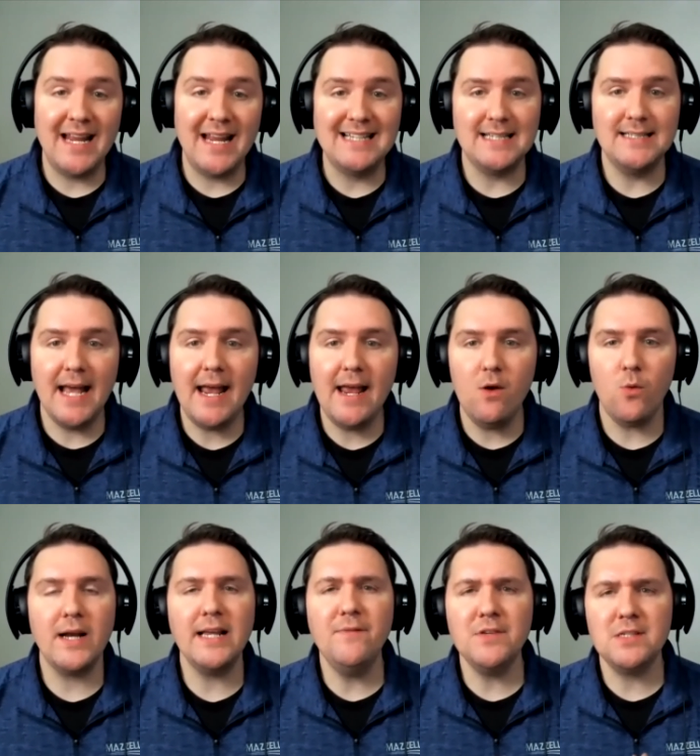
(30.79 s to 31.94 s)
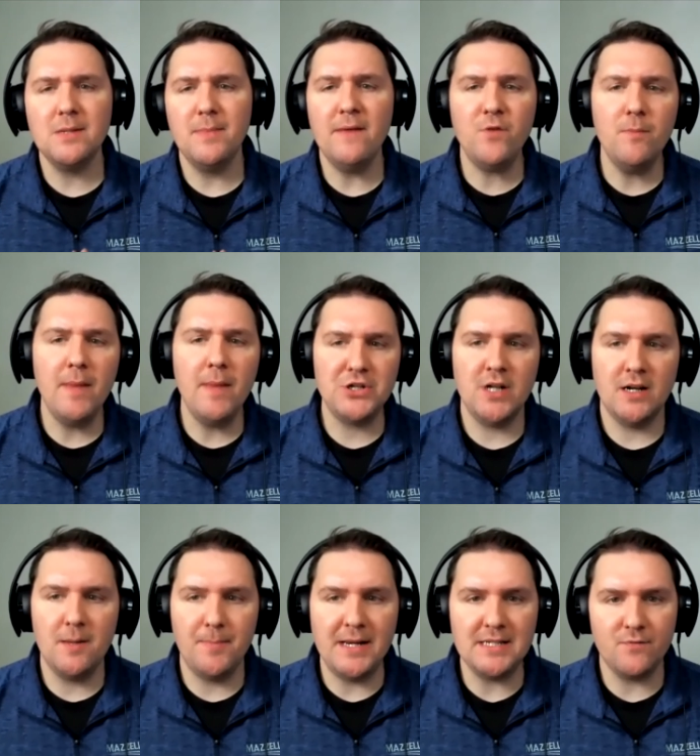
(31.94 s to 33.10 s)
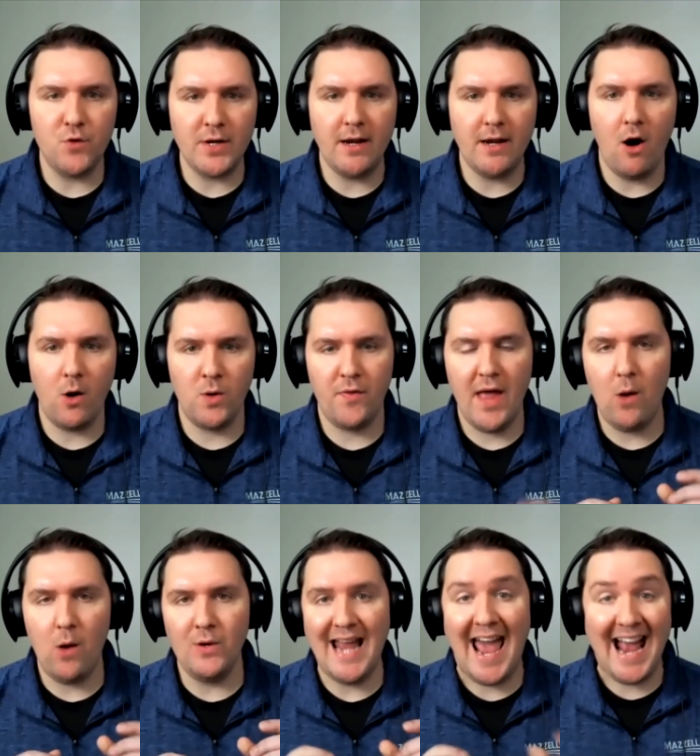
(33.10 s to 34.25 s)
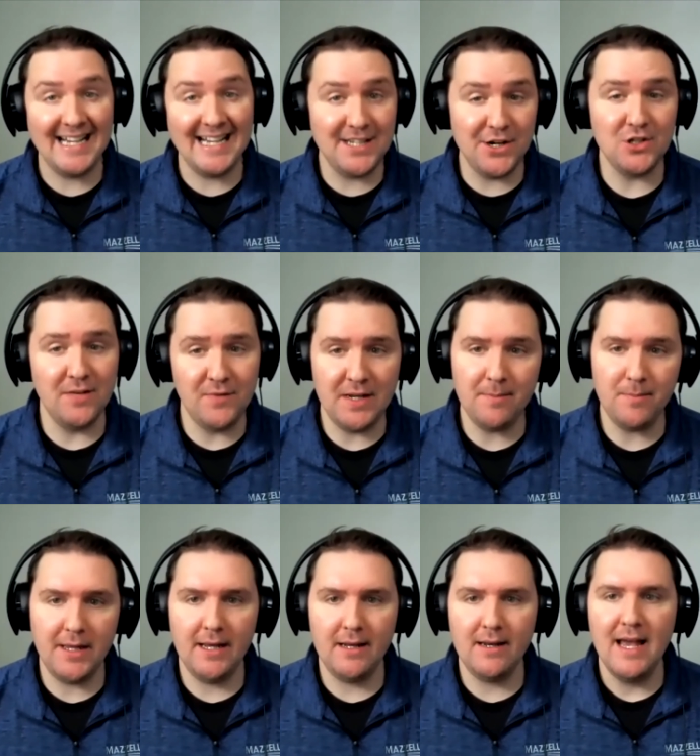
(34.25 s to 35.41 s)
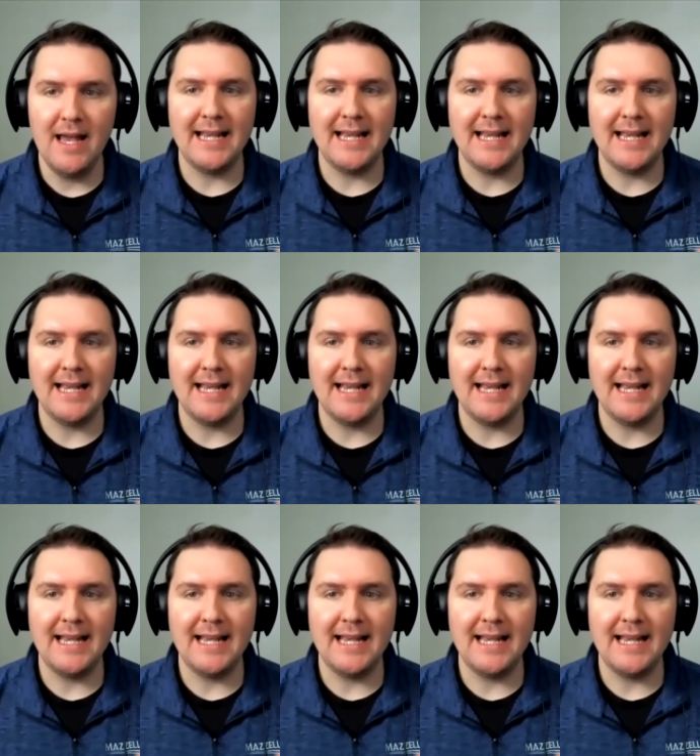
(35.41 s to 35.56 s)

and today we're going to give you some information on a piece of rigging hardware that, when added to your lifting plan,